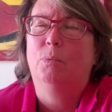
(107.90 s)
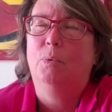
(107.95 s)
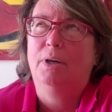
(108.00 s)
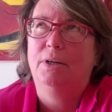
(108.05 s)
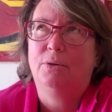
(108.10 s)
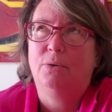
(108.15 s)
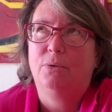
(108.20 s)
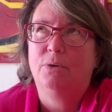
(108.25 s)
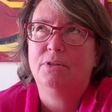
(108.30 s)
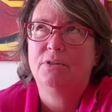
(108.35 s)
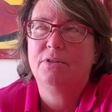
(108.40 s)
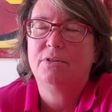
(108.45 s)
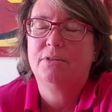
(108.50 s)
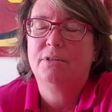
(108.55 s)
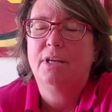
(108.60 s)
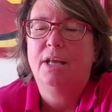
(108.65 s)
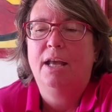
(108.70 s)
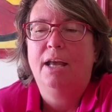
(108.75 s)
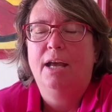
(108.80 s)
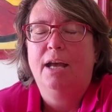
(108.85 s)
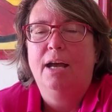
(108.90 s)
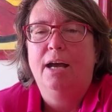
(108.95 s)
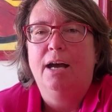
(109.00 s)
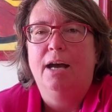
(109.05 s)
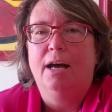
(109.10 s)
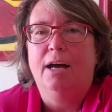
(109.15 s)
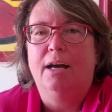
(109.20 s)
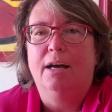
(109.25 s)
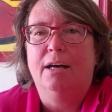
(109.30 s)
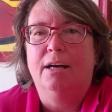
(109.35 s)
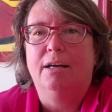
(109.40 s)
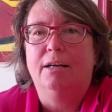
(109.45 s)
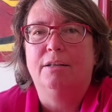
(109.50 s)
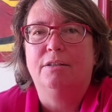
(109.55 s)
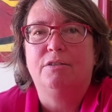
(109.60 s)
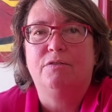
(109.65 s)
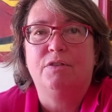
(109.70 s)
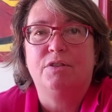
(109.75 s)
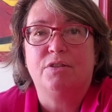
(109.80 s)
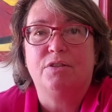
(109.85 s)
Whitehorse,
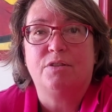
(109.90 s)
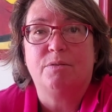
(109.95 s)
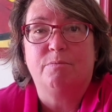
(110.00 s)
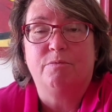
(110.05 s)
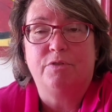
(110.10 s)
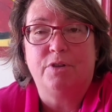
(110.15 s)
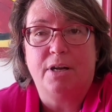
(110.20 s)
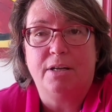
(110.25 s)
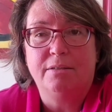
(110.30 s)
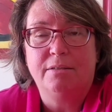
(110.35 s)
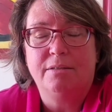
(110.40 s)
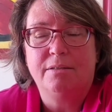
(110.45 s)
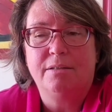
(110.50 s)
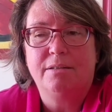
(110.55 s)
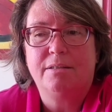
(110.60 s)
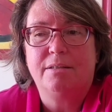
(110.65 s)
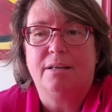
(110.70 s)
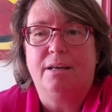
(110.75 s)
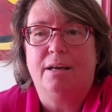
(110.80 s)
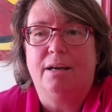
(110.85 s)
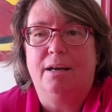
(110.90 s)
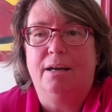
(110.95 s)
to visit some friends.